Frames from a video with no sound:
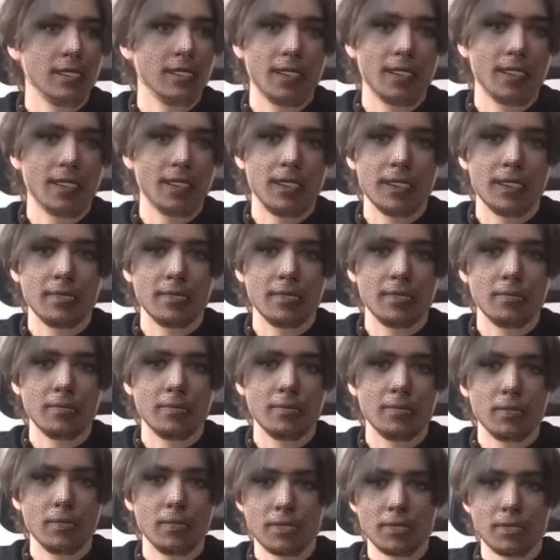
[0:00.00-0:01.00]
And then what we
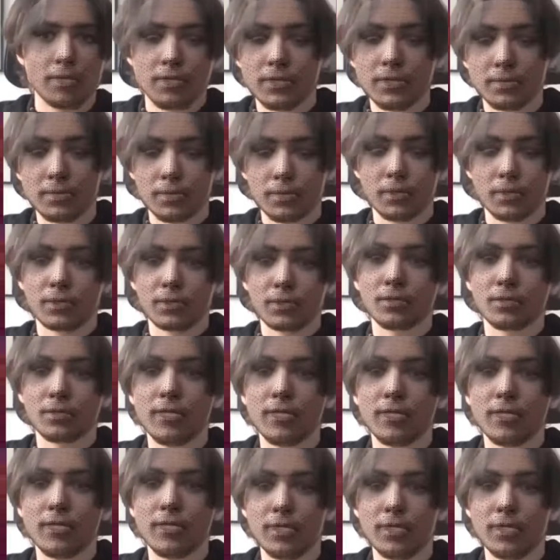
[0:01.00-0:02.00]
want to do is we want to create a
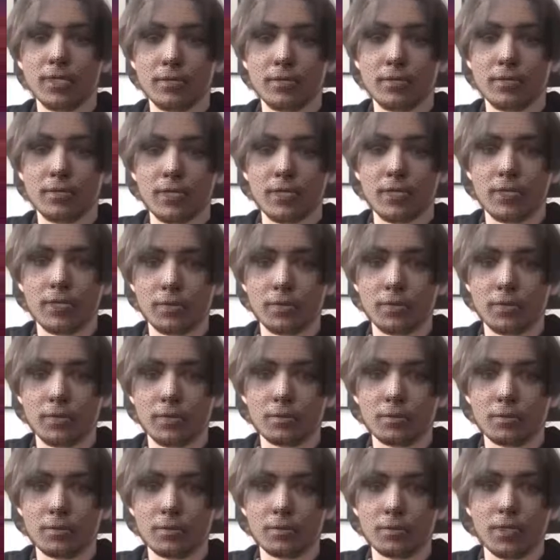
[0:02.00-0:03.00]
new variable
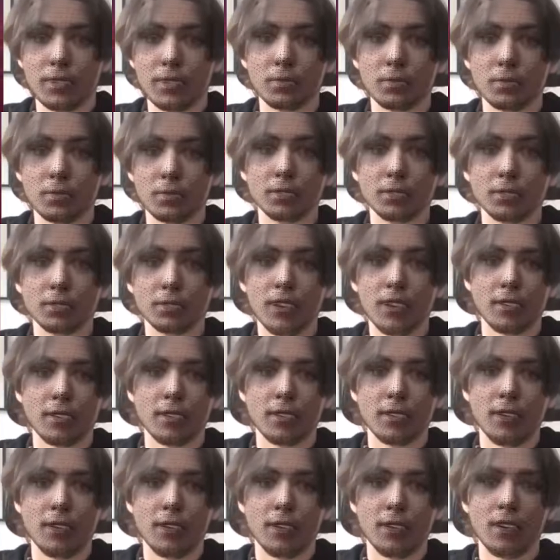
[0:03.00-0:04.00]
which will return
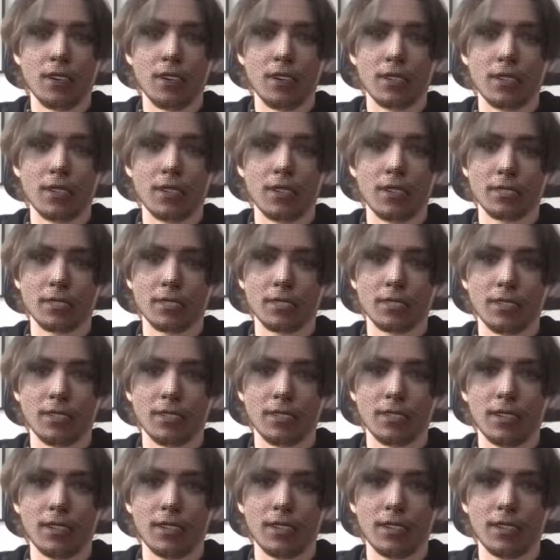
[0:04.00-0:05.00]
our
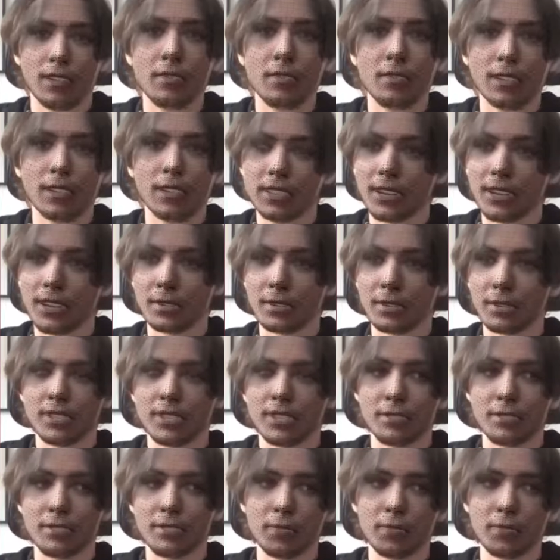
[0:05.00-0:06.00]
loaded
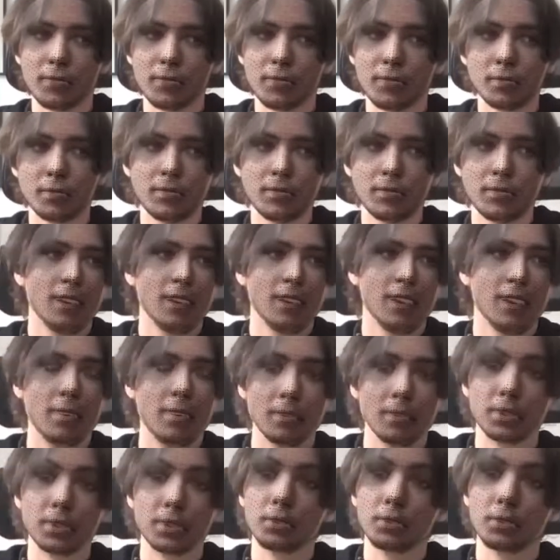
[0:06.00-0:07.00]
Gltf model,
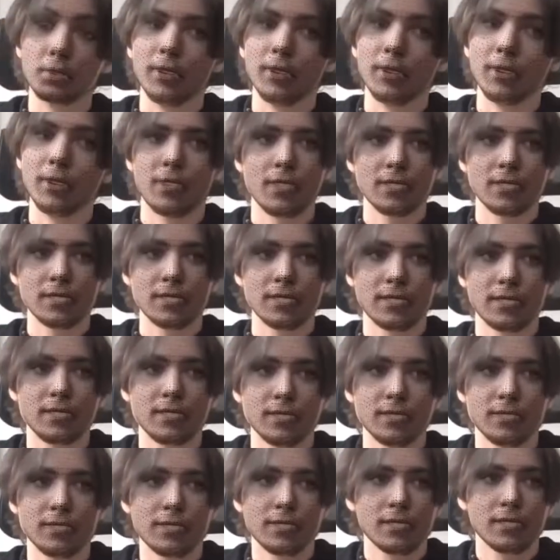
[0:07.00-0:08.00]
which will be our
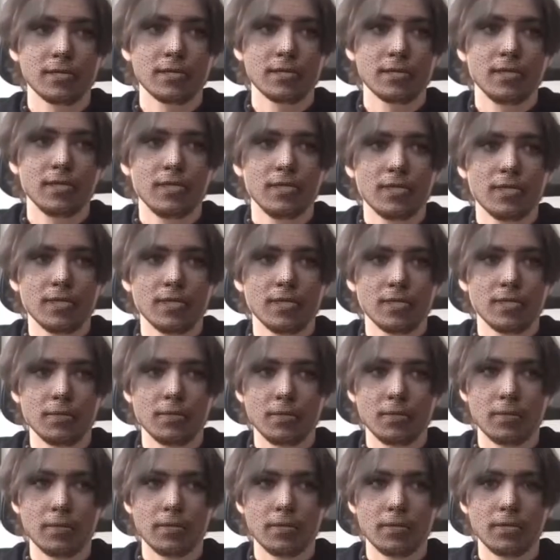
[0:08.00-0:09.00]
glasses. So what
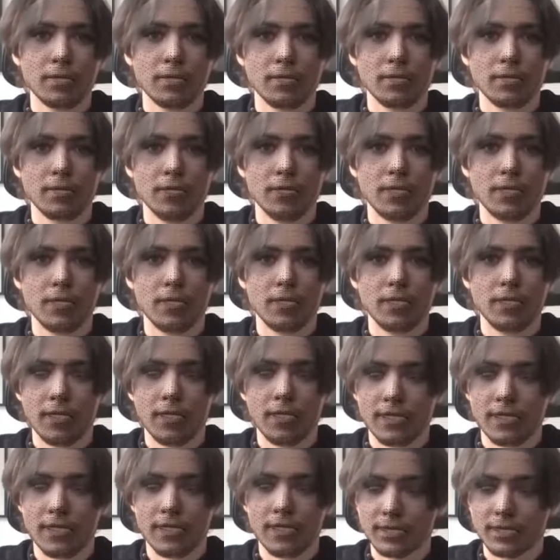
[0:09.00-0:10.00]
we can do here
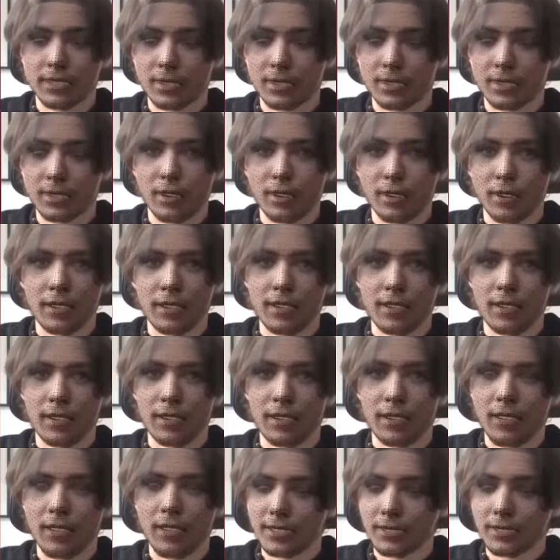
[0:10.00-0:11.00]
is create,
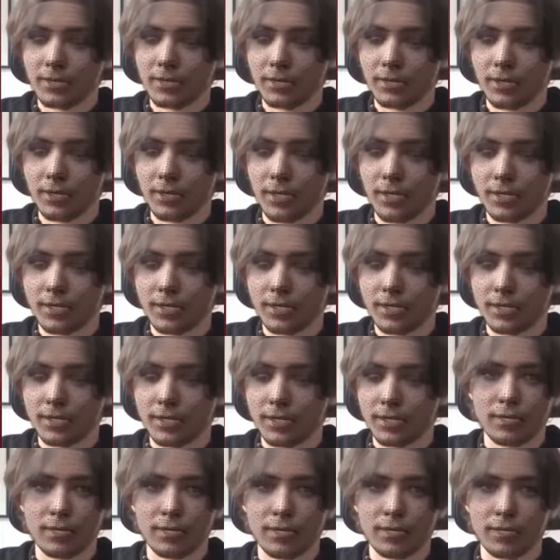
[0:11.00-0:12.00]
let's call this
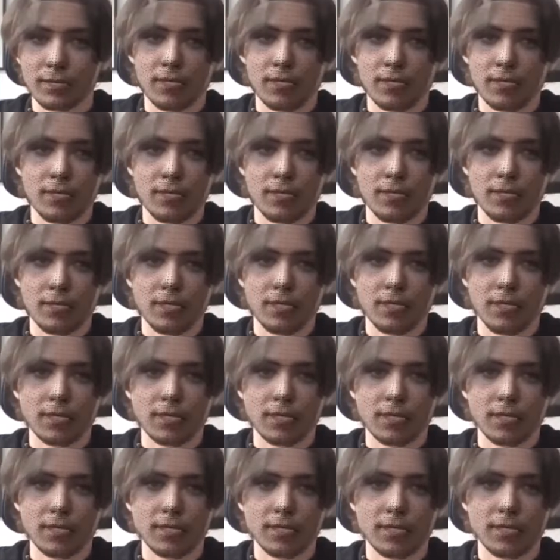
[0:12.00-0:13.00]

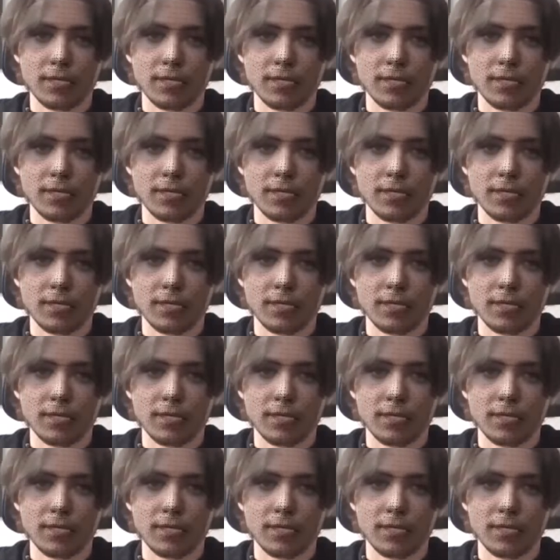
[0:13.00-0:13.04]
sunglasses.